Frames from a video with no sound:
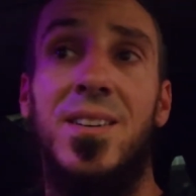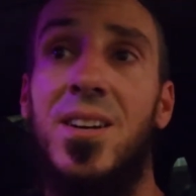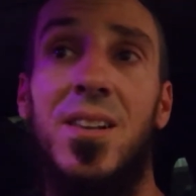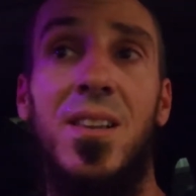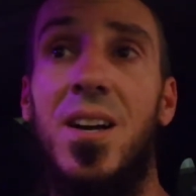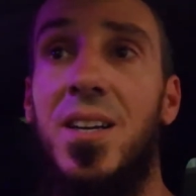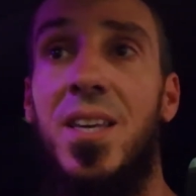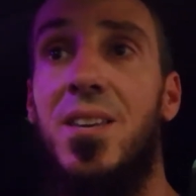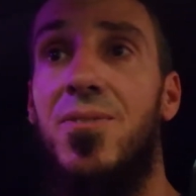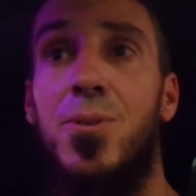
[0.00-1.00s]

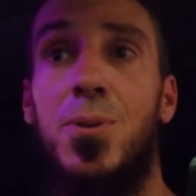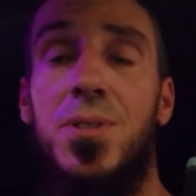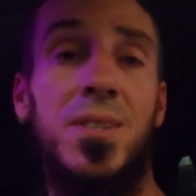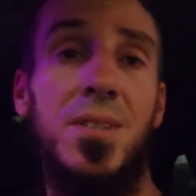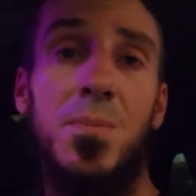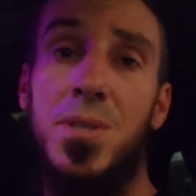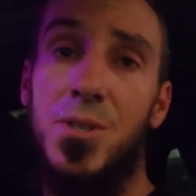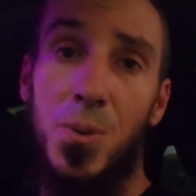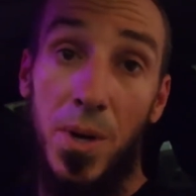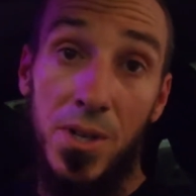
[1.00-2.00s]
cloggy fuel system
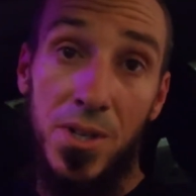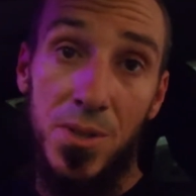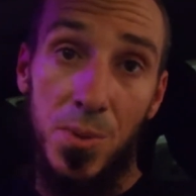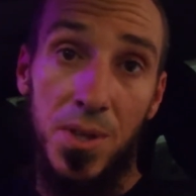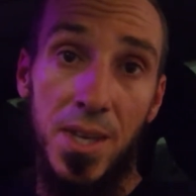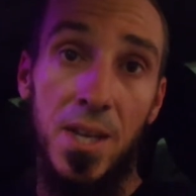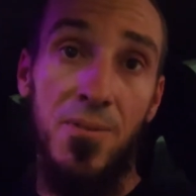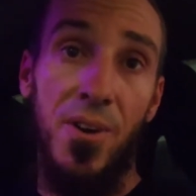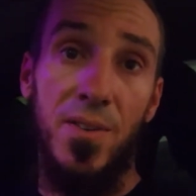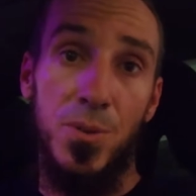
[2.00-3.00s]
situations with
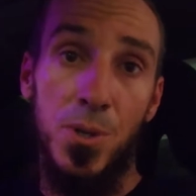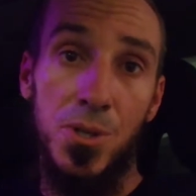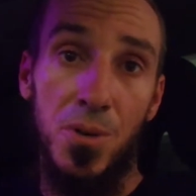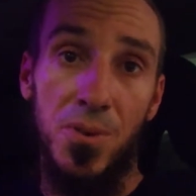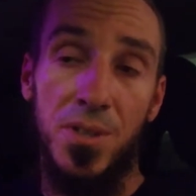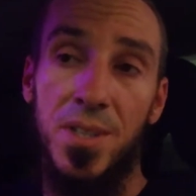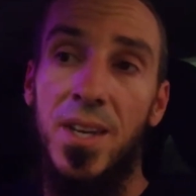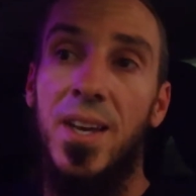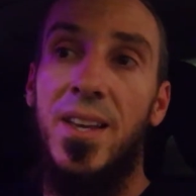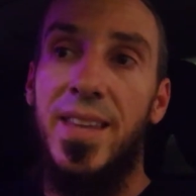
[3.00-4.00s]
E85 switchovers.
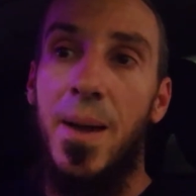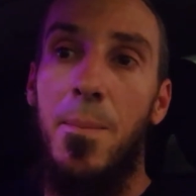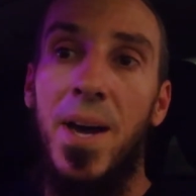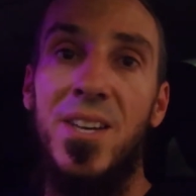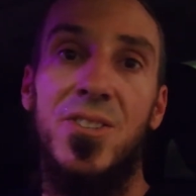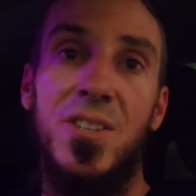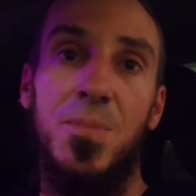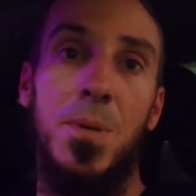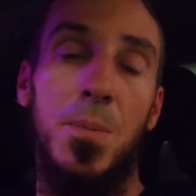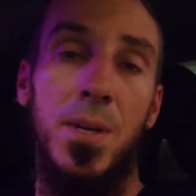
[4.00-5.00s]
That might
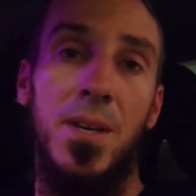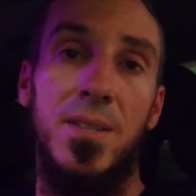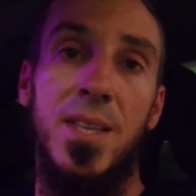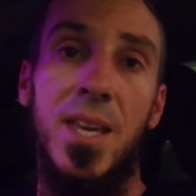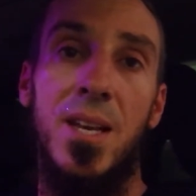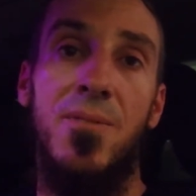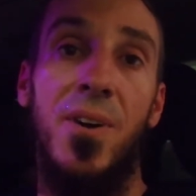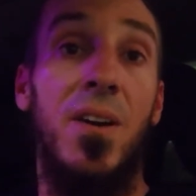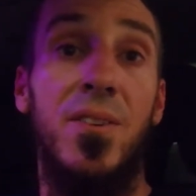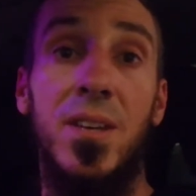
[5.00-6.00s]
just be because the
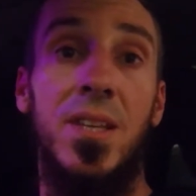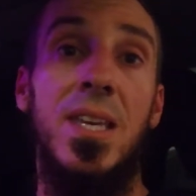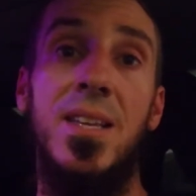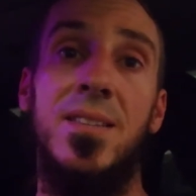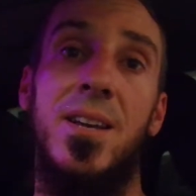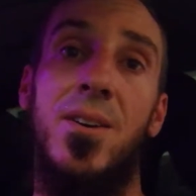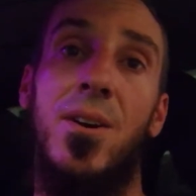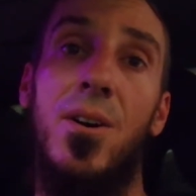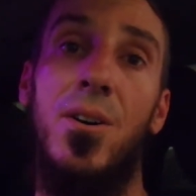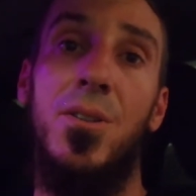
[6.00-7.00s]
E85 cleans out
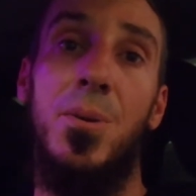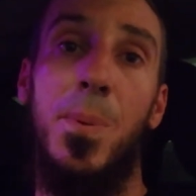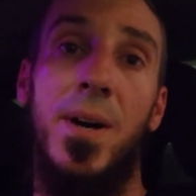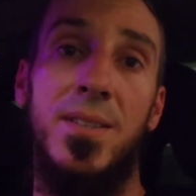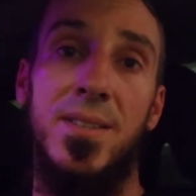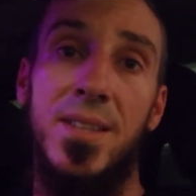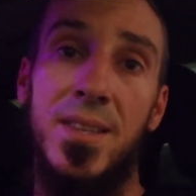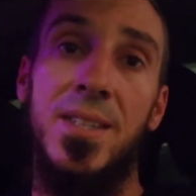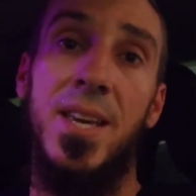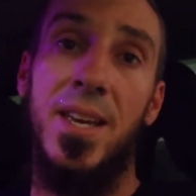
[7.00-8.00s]
all the deposits
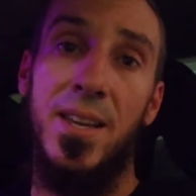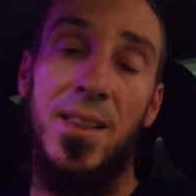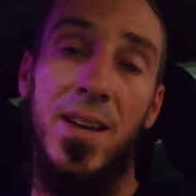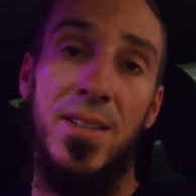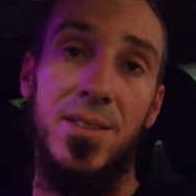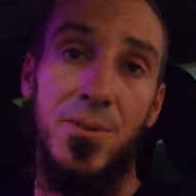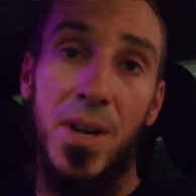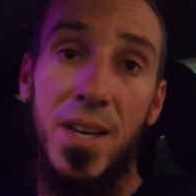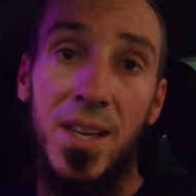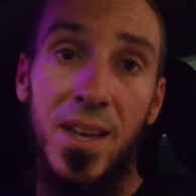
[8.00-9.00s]
in the tank and lines
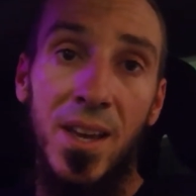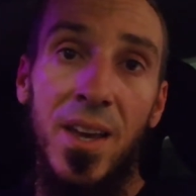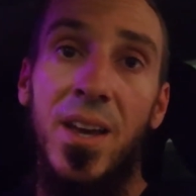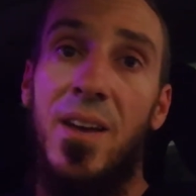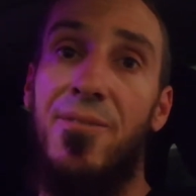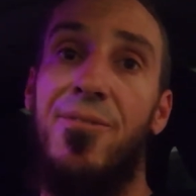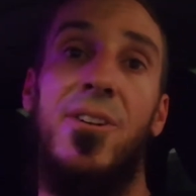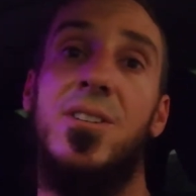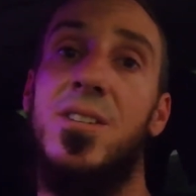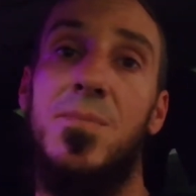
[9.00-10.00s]
already and
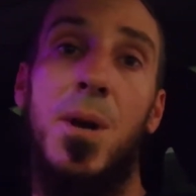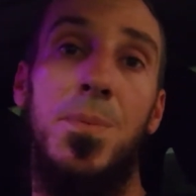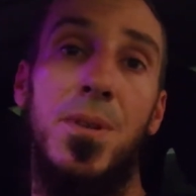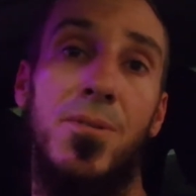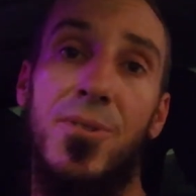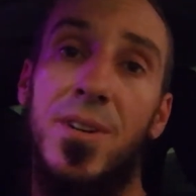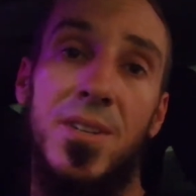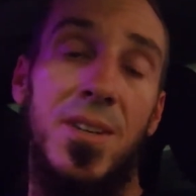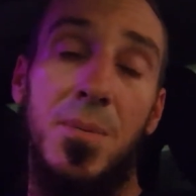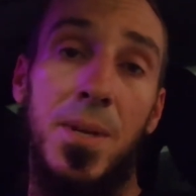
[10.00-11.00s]
flushes them up to the front,
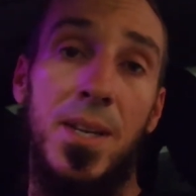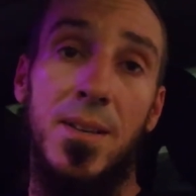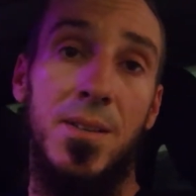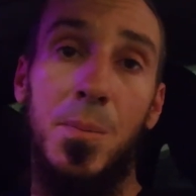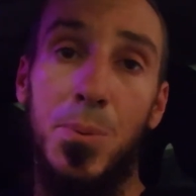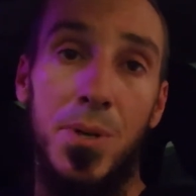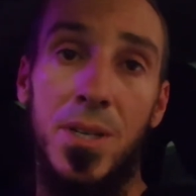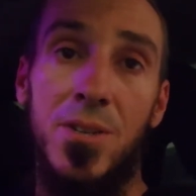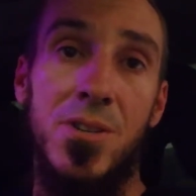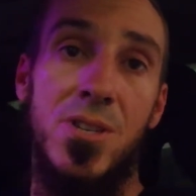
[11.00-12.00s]
and you end up getting
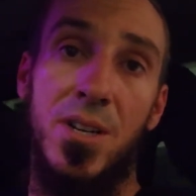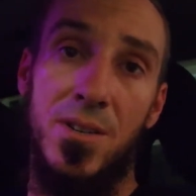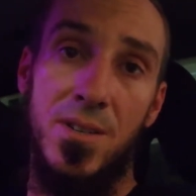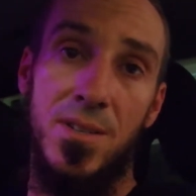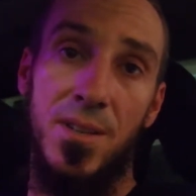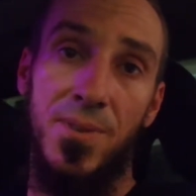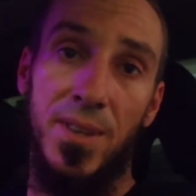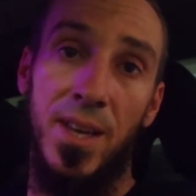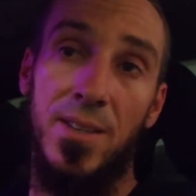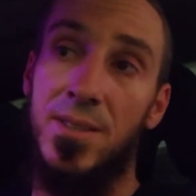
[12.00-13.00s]
debris in your injectors and stuff
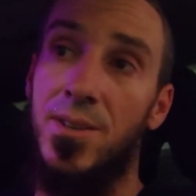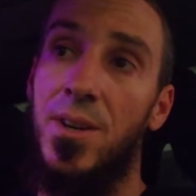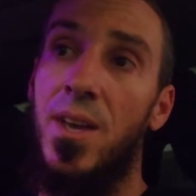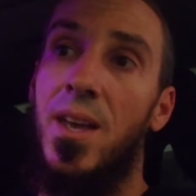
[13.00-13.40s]
like that. So